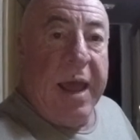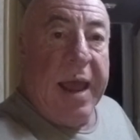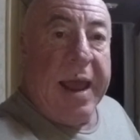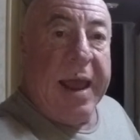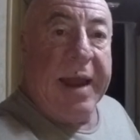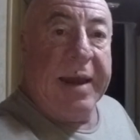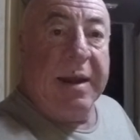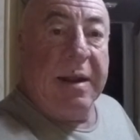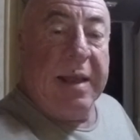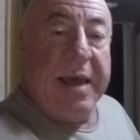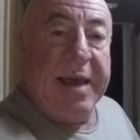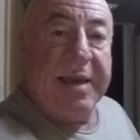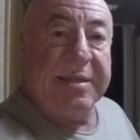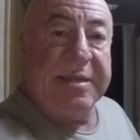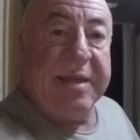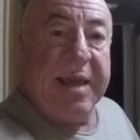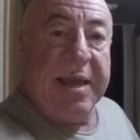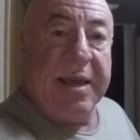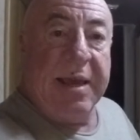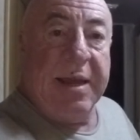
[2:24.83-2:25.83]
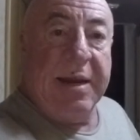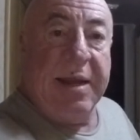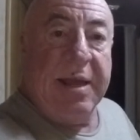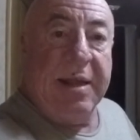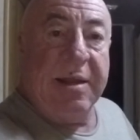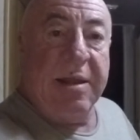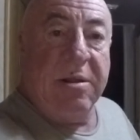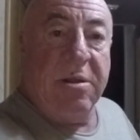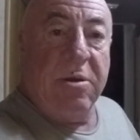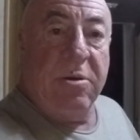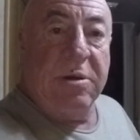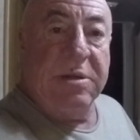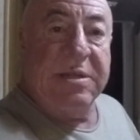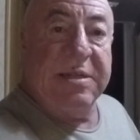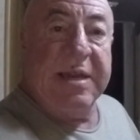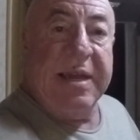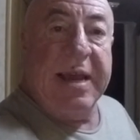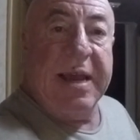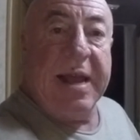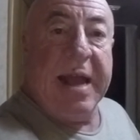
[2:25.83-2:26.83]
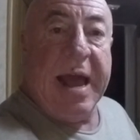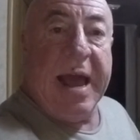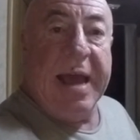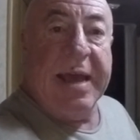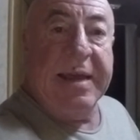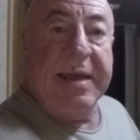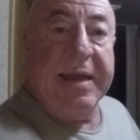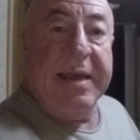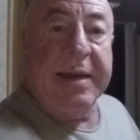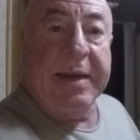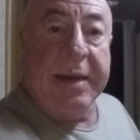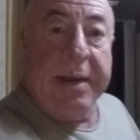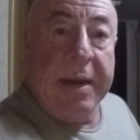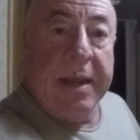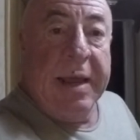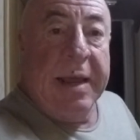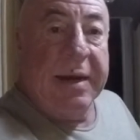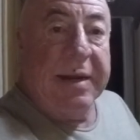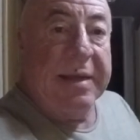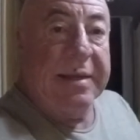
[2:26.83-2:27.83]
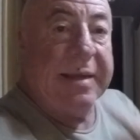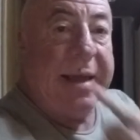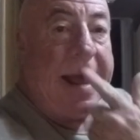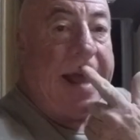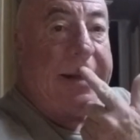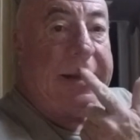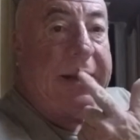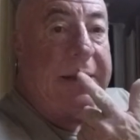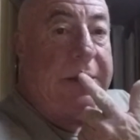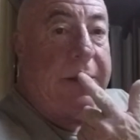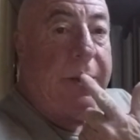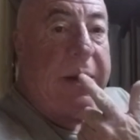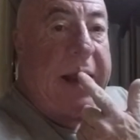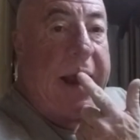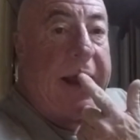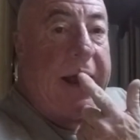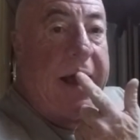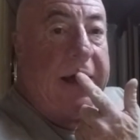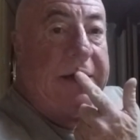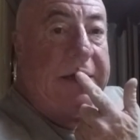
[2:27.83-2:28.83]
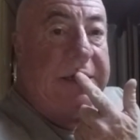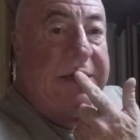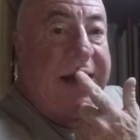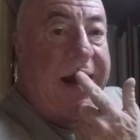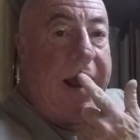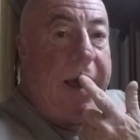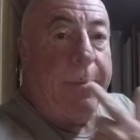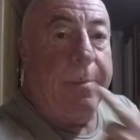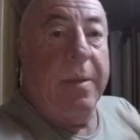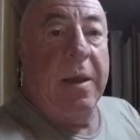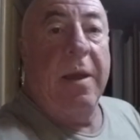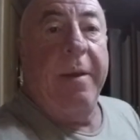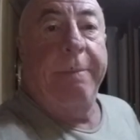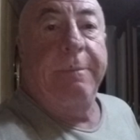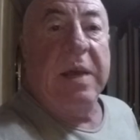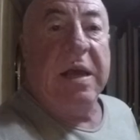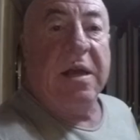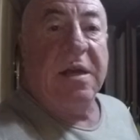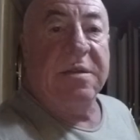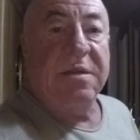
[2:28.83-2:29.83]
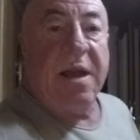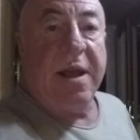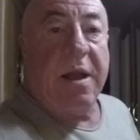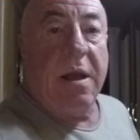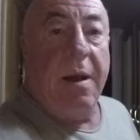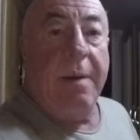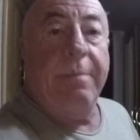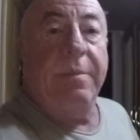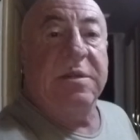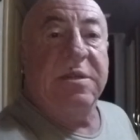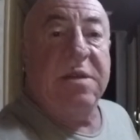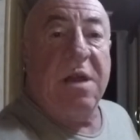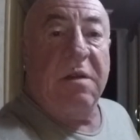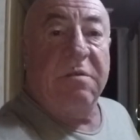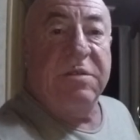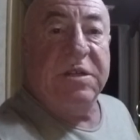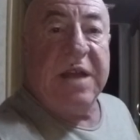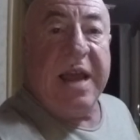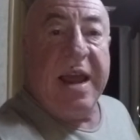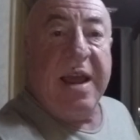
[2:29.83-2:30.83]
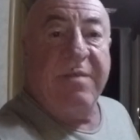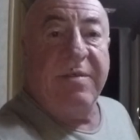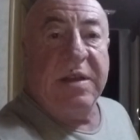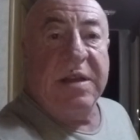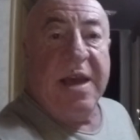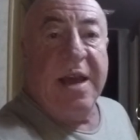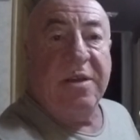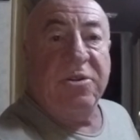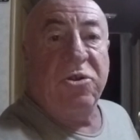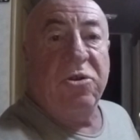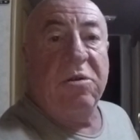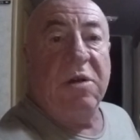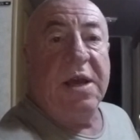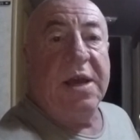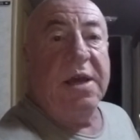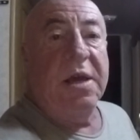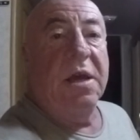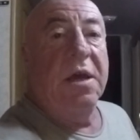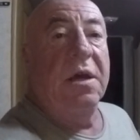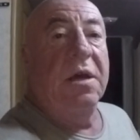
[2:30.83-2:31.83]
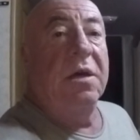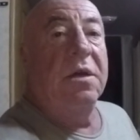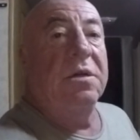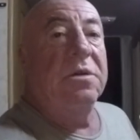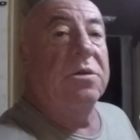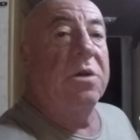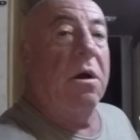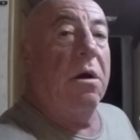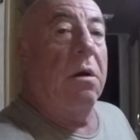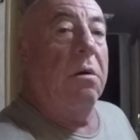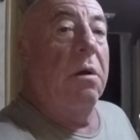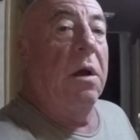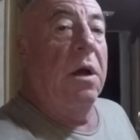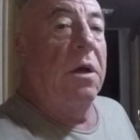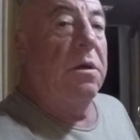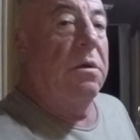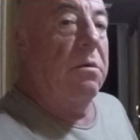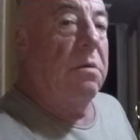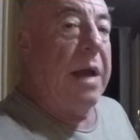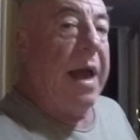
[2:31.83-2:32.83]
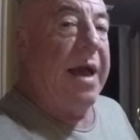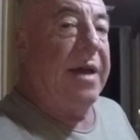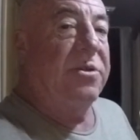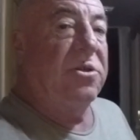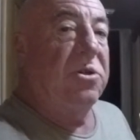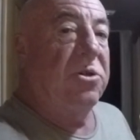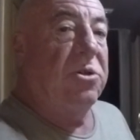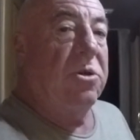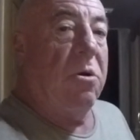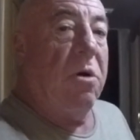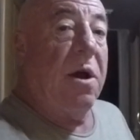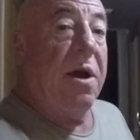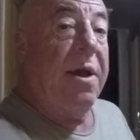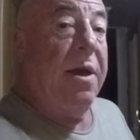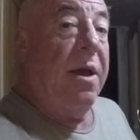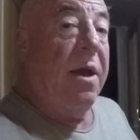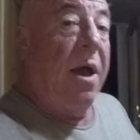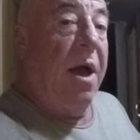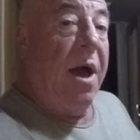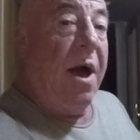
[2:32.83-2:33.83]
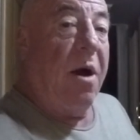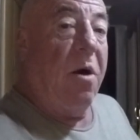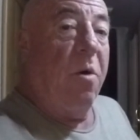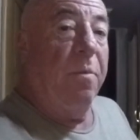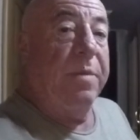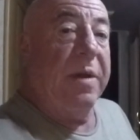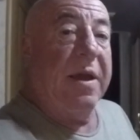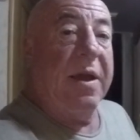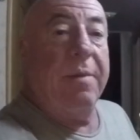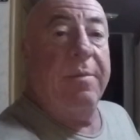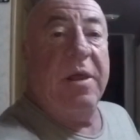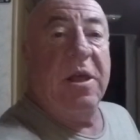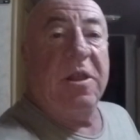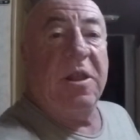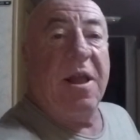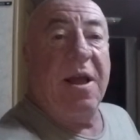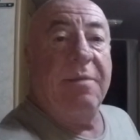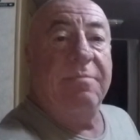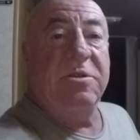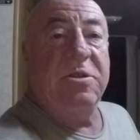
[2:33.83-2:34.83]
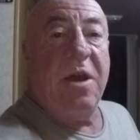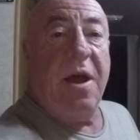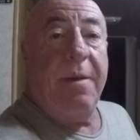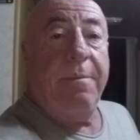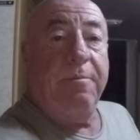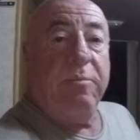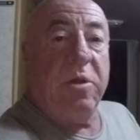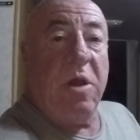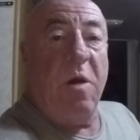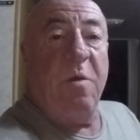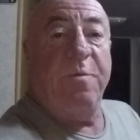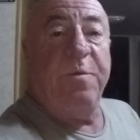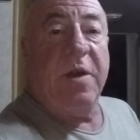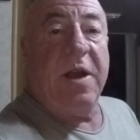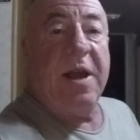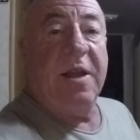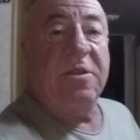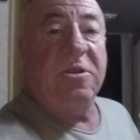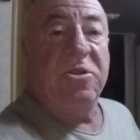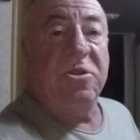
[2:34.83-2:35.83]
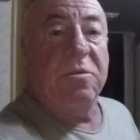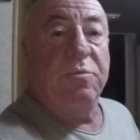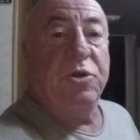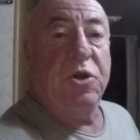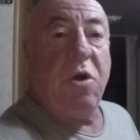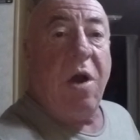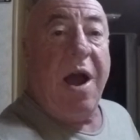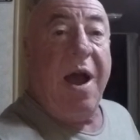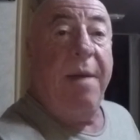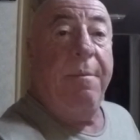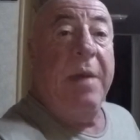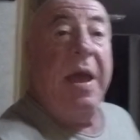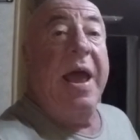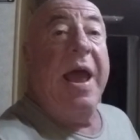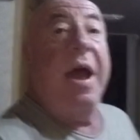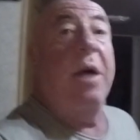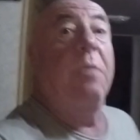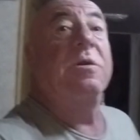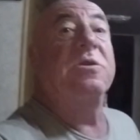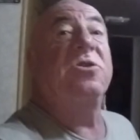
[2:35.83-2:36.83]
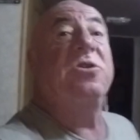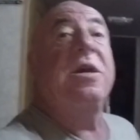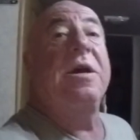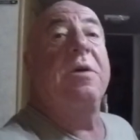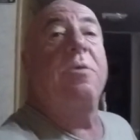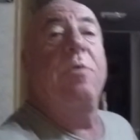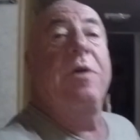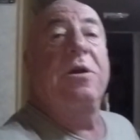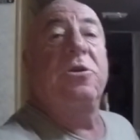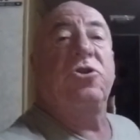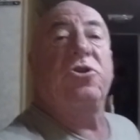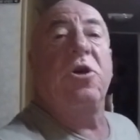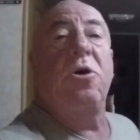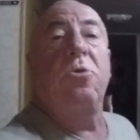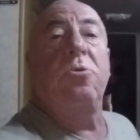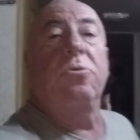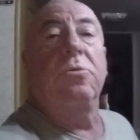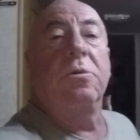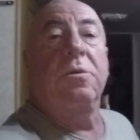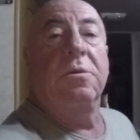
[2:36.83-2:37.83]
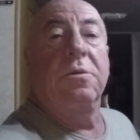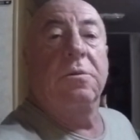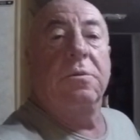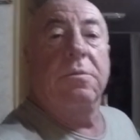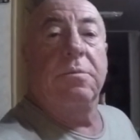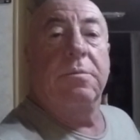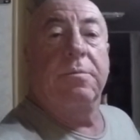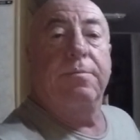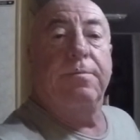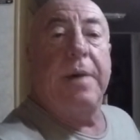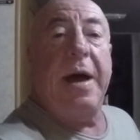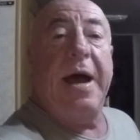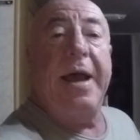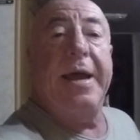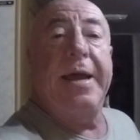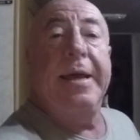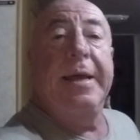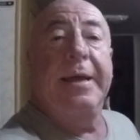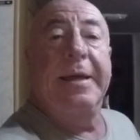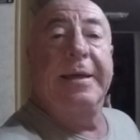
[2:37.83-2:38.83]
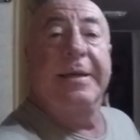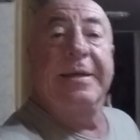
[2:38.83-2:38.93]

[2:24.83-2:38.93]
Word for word: And the last thing you need to do is see a guy eating that's got the thing on his lip because I cut myself shaving yesterday. So you guys enjoy. I hope you give me a thumbs up. Don't forget to subscribe, and we'll see you real soon. Bye.